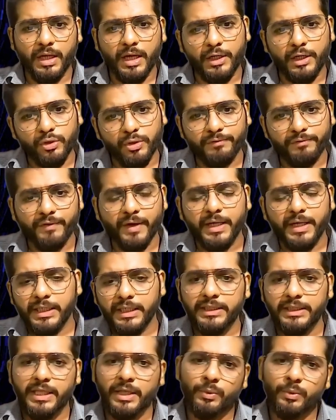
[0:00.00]
and you are
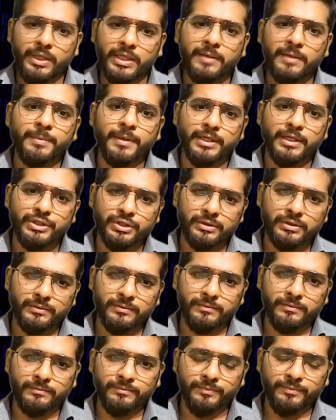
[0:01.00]
fighting there with depression.
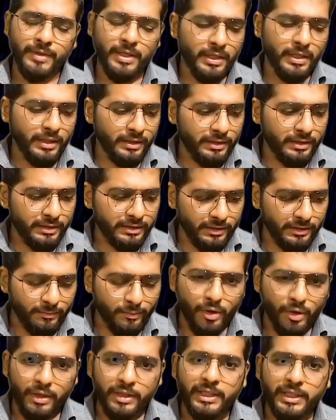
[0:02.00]
In the
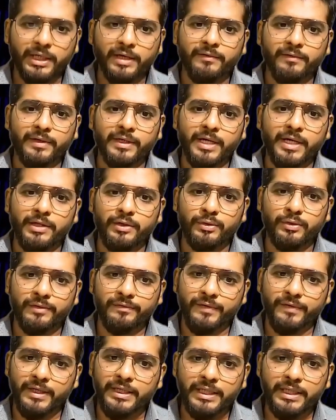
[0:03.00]
morning, every day you
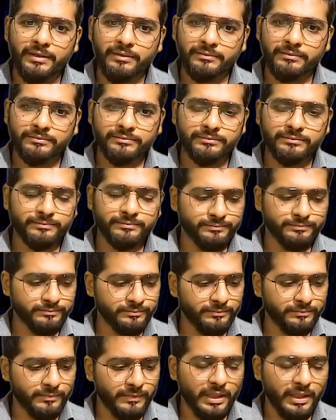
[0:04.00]
are fighting.
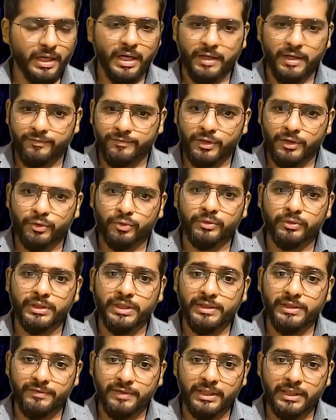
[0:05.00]
Afternoon,
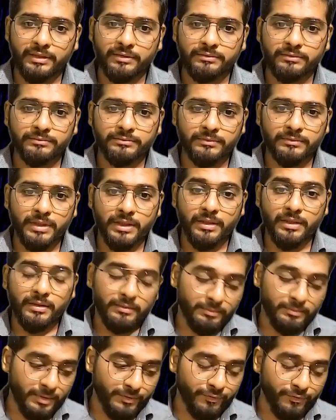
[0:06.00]
evening,
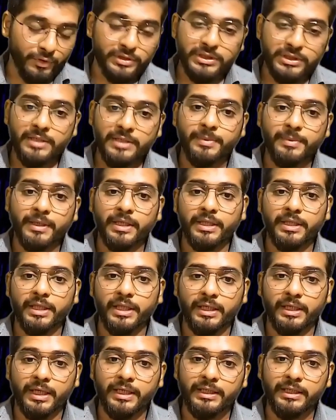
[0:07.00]
before sleeping in
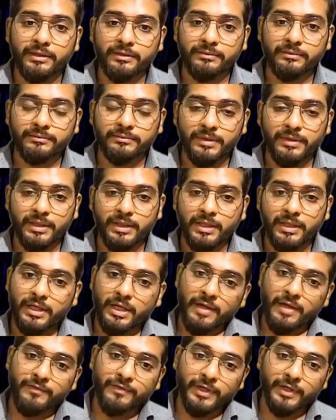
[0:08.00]
the night.
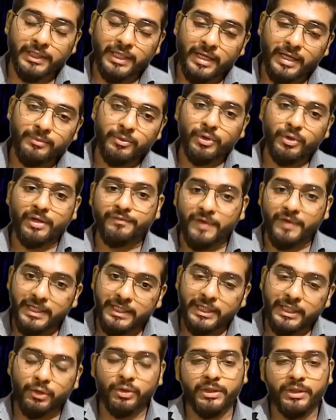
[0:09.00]
Every time you are
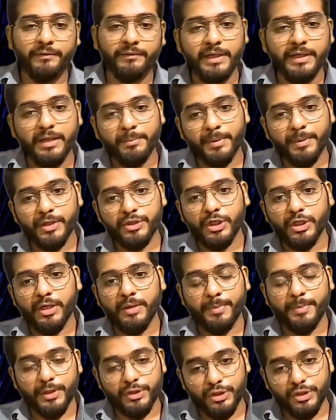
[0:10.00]
fighting only with depression.
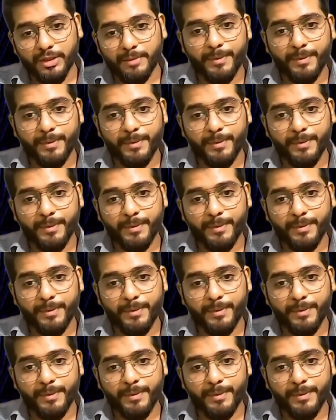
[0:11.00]
But